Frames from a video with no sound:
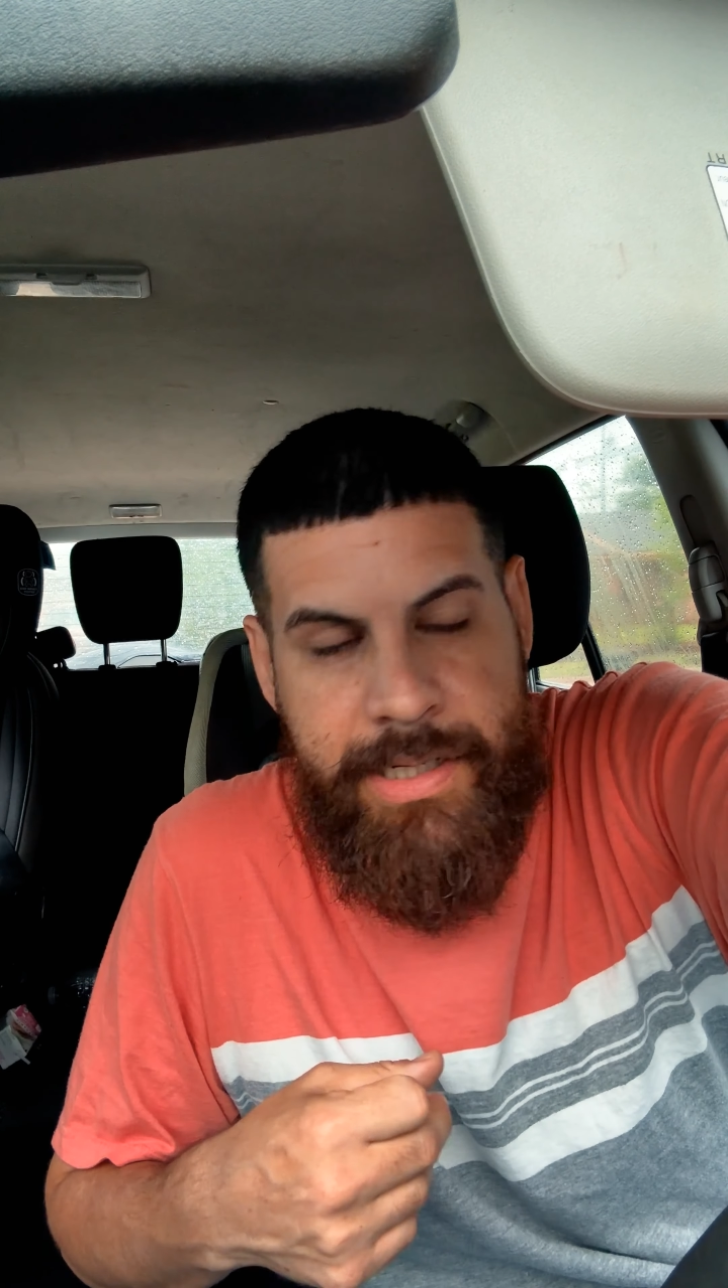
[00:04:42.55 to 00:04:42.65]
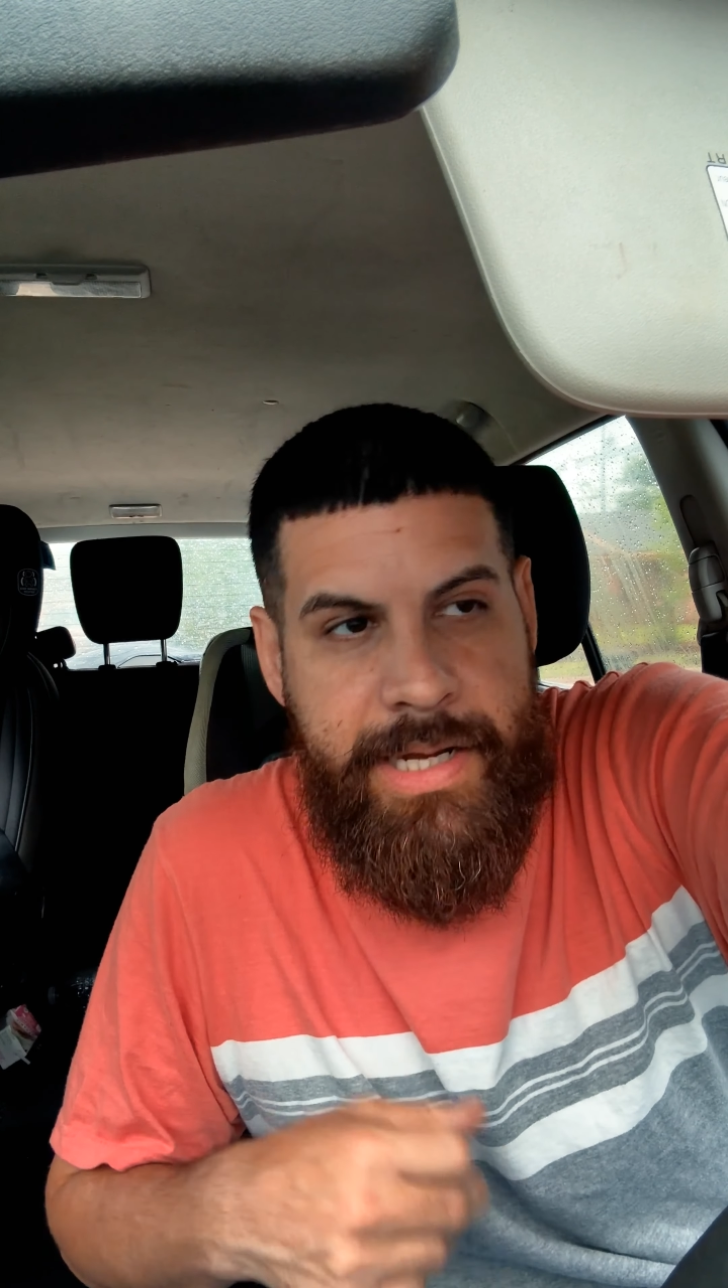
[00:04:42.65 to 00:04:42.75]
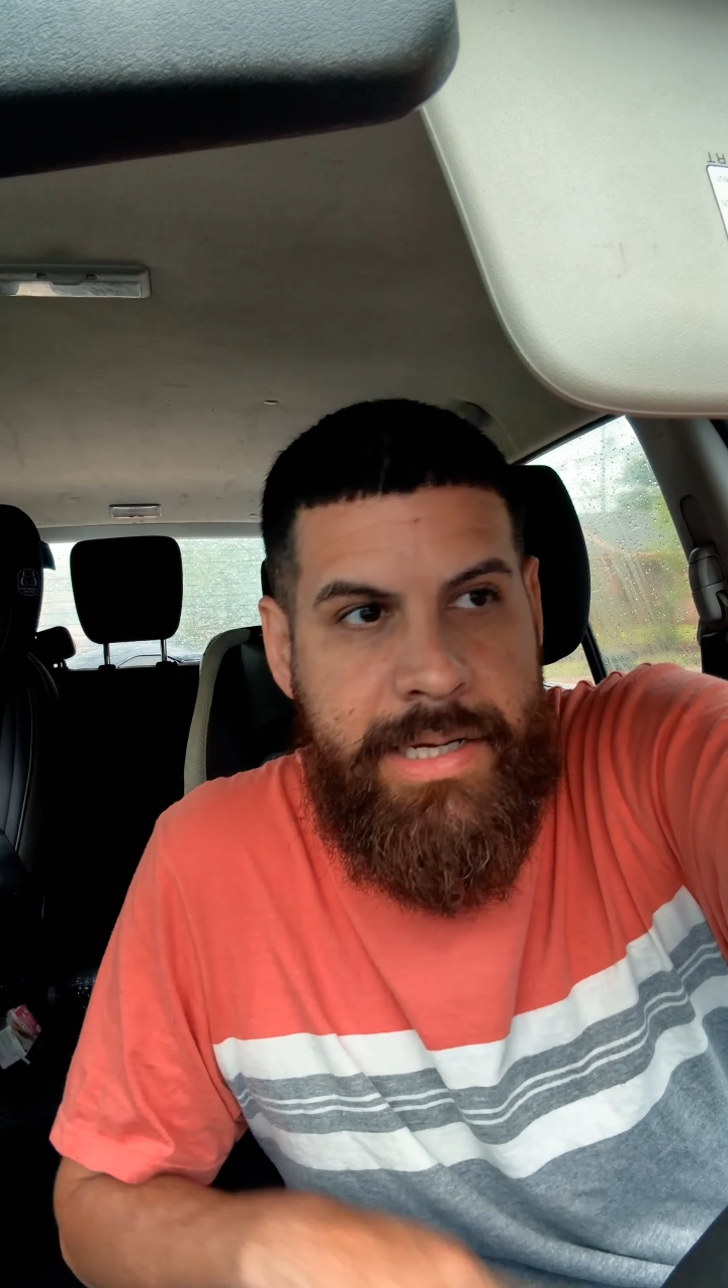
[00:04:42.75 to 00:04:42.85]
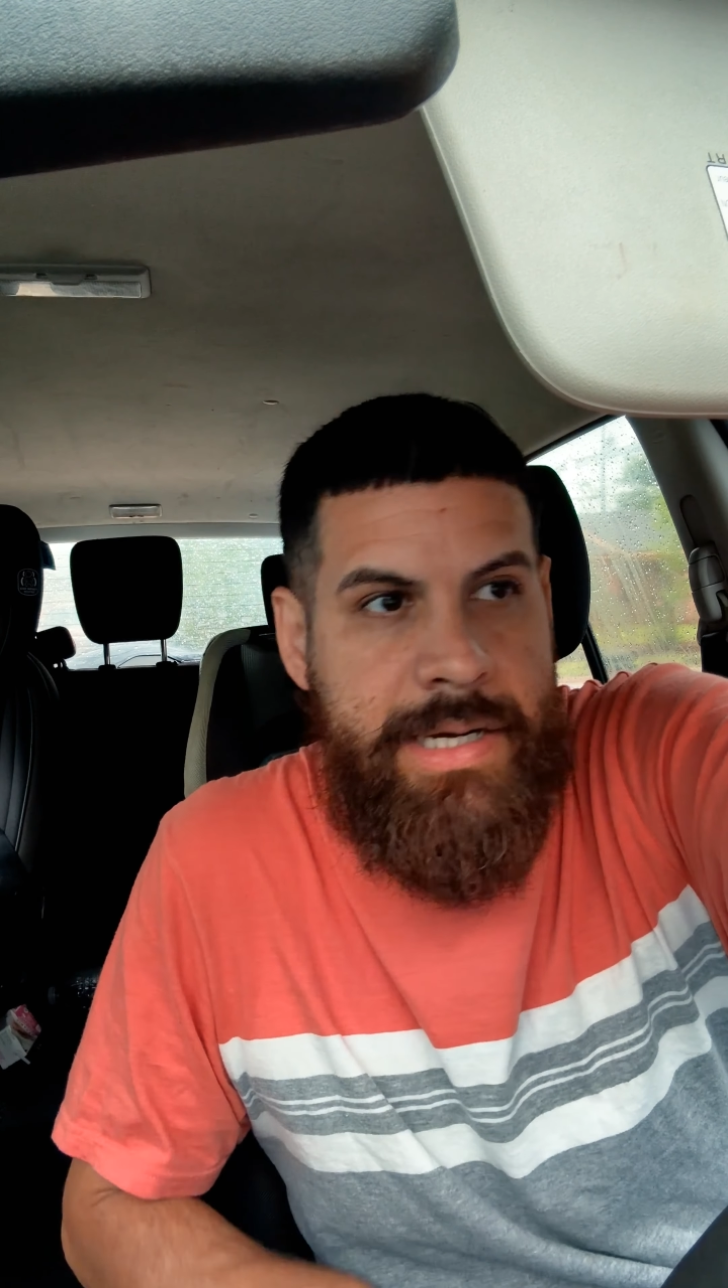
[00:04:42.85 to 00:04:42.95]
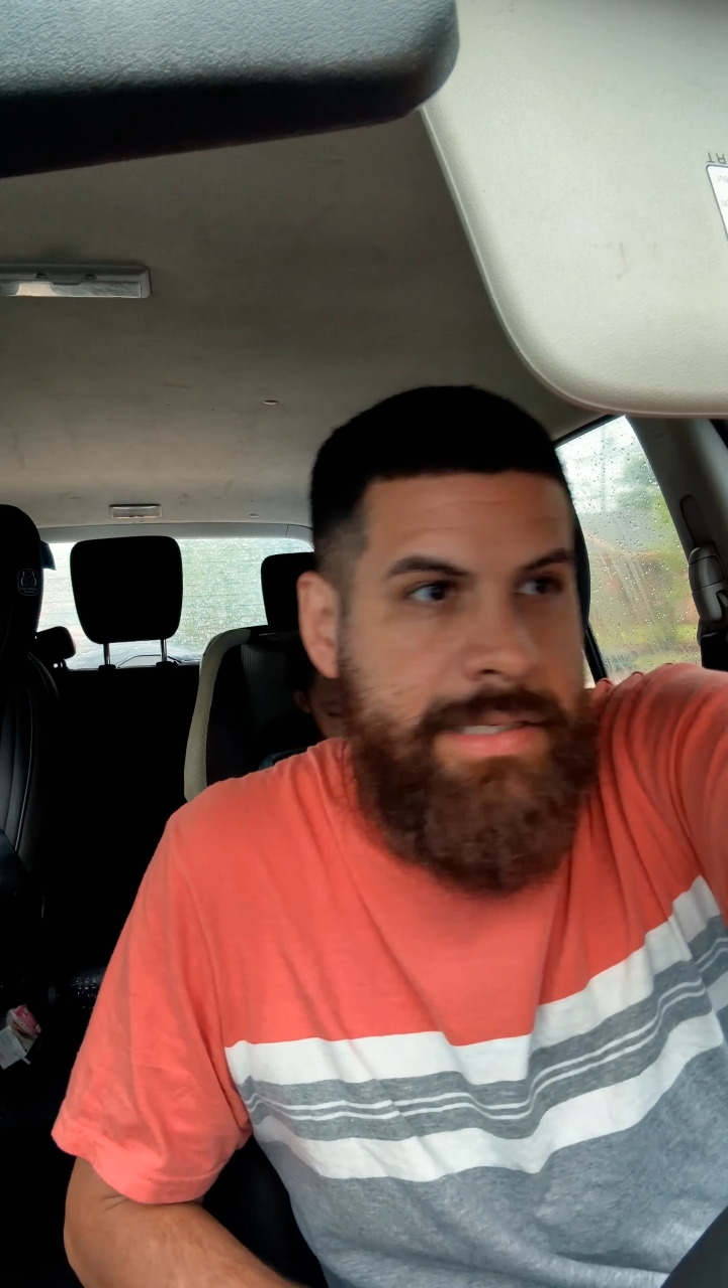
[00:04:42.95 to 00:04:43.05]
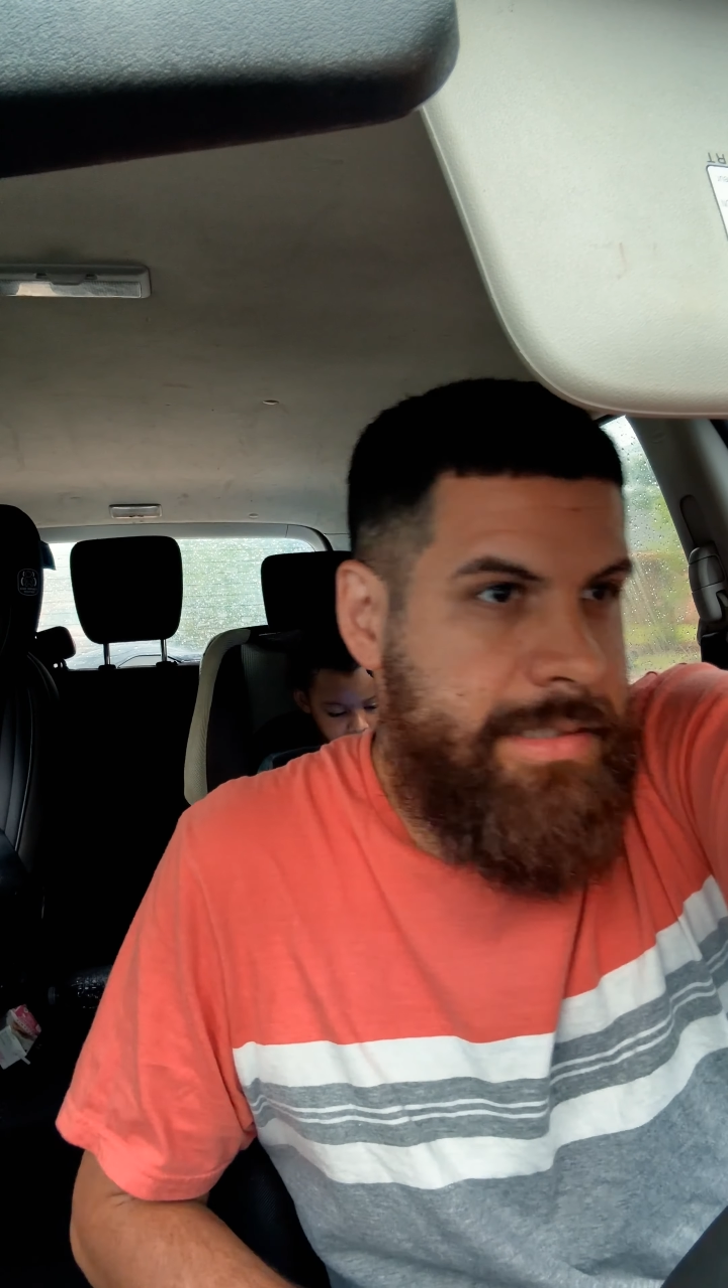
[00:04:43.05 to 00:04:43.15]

Nikon